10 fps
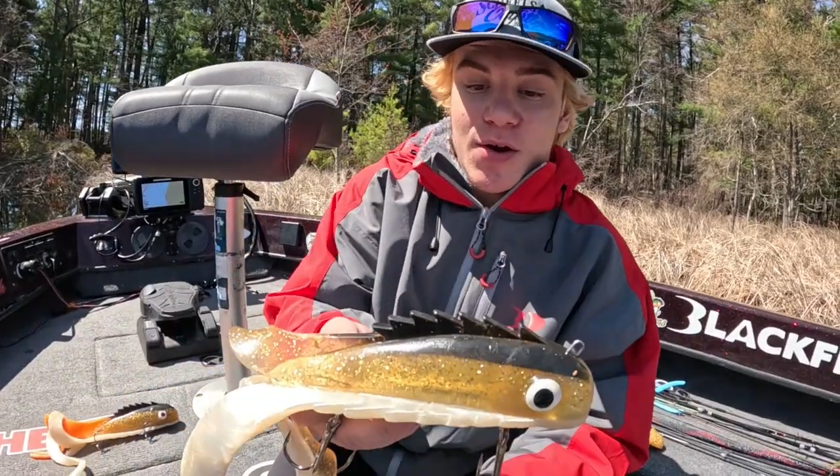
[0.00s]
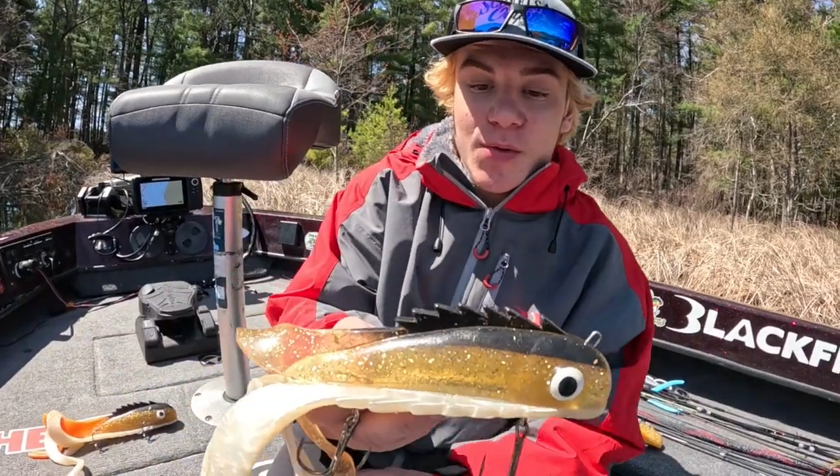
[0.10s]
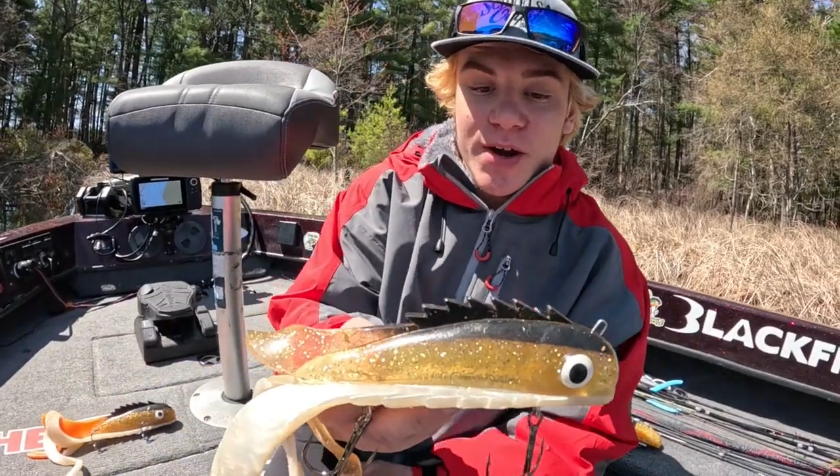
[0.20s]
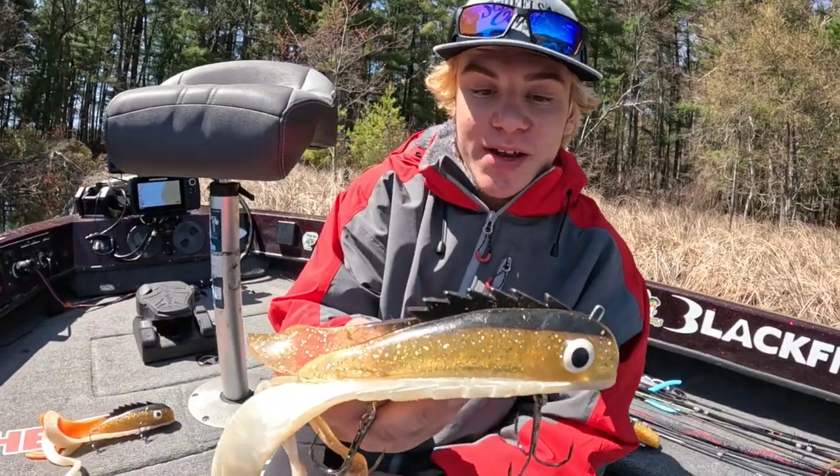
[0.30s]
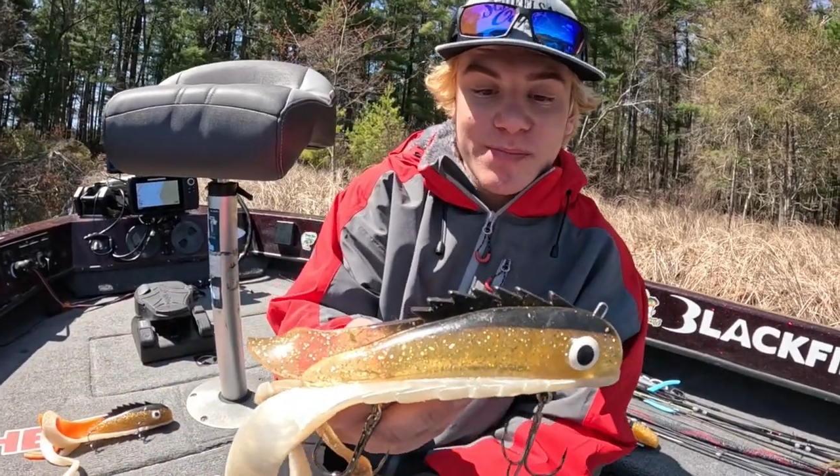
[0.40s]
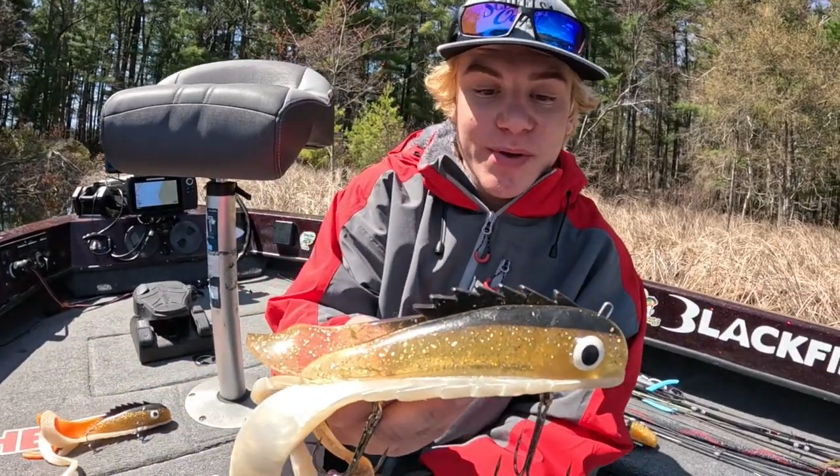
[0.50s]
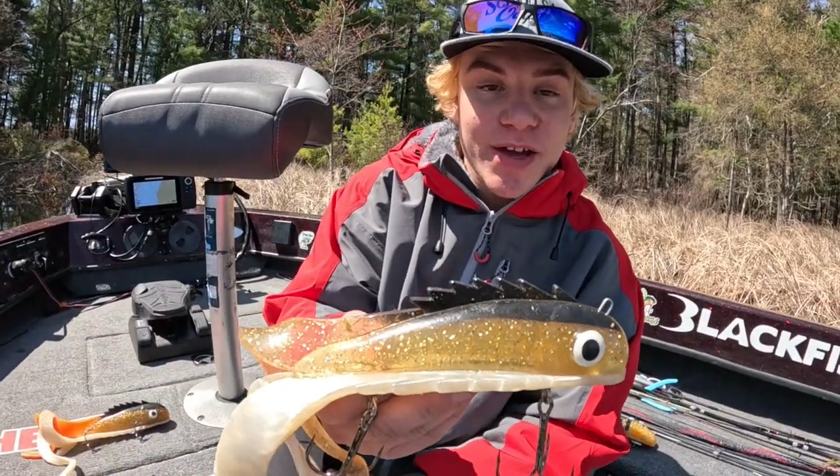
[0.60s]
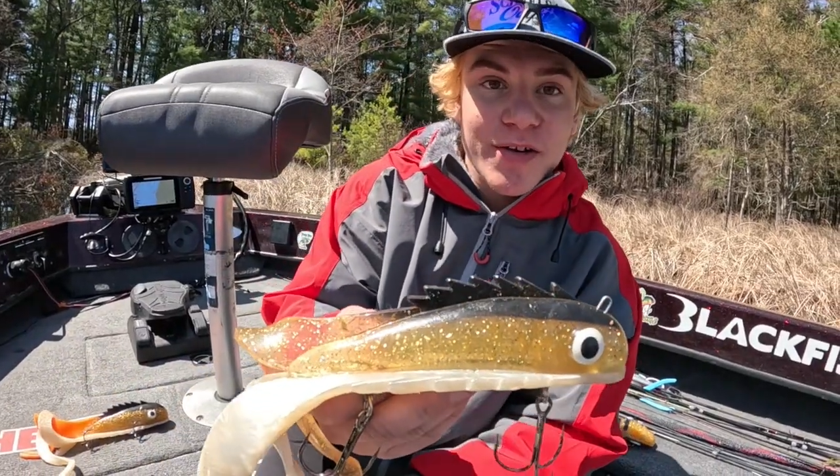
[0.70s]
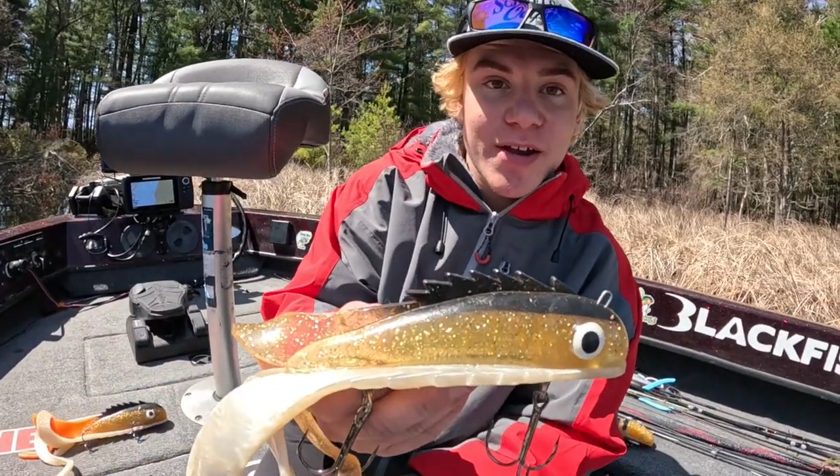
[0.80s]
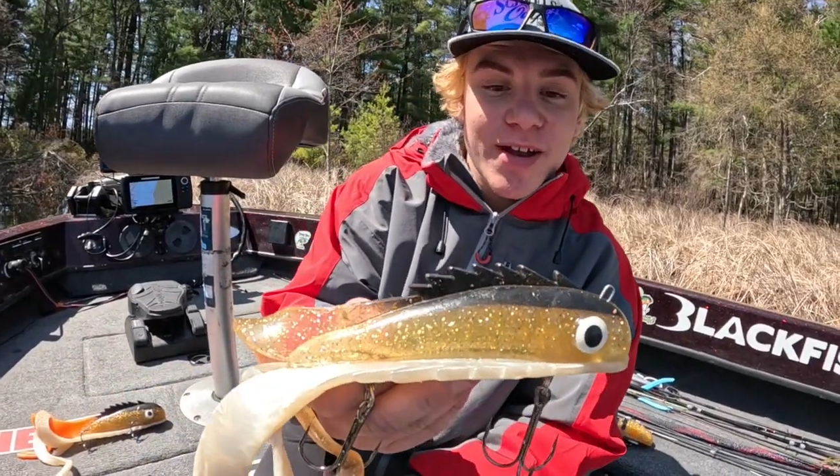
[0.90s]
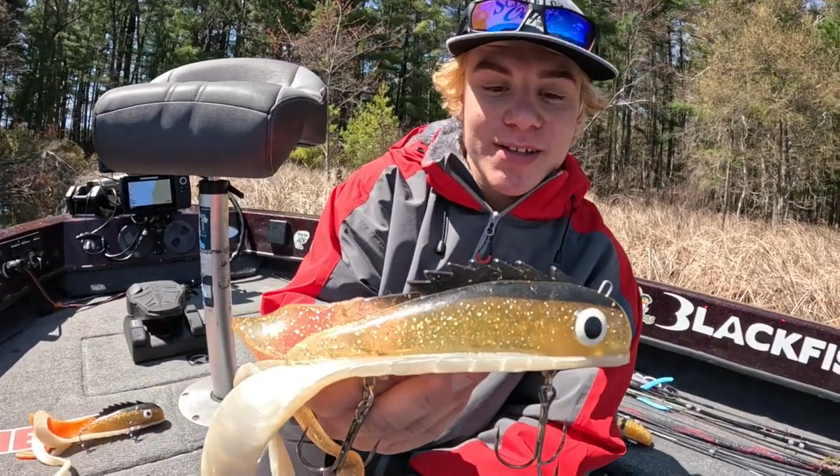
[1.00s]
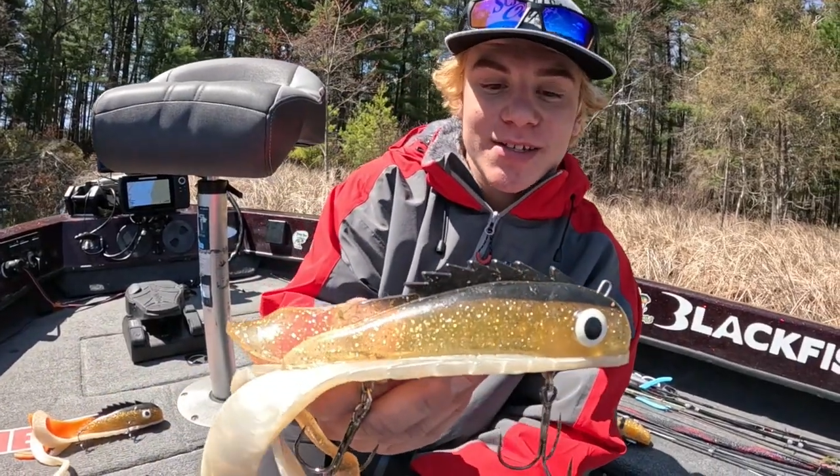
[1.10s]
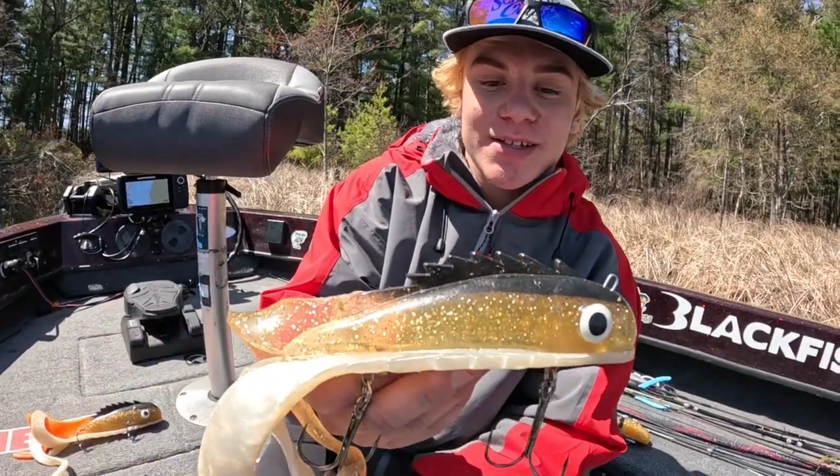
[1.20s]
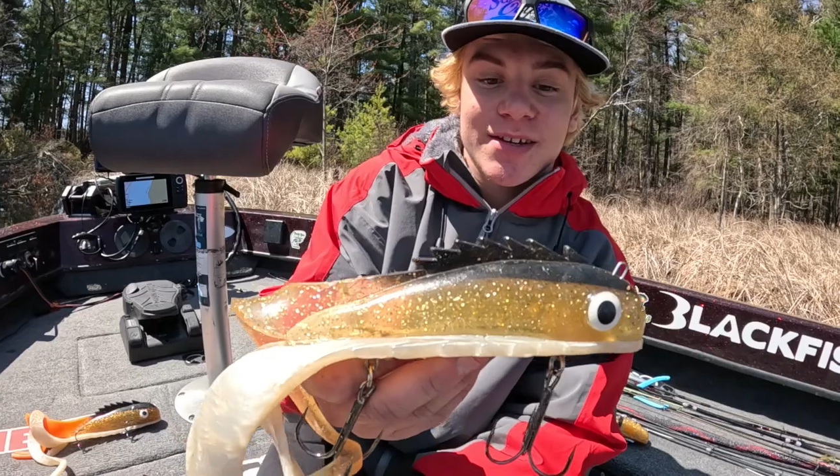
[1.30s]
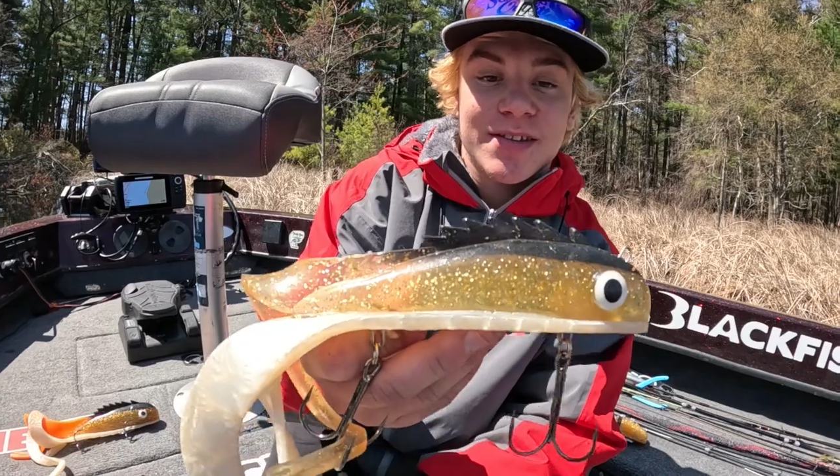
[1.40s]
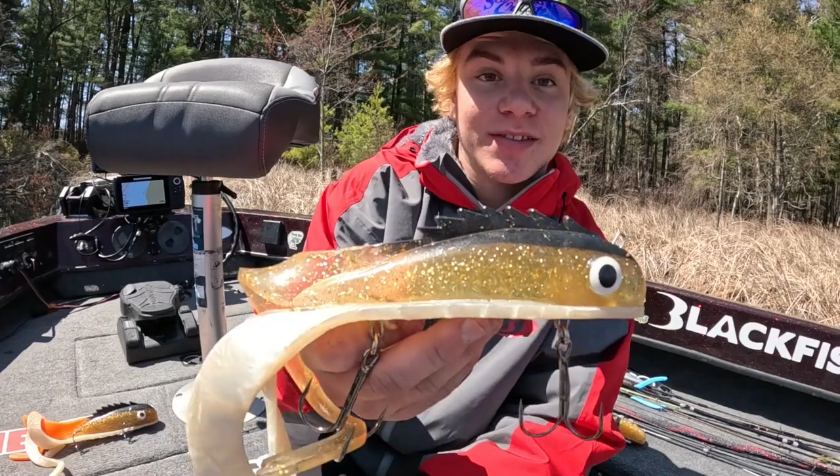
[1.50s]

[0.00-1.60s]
We're getting bigger, guys.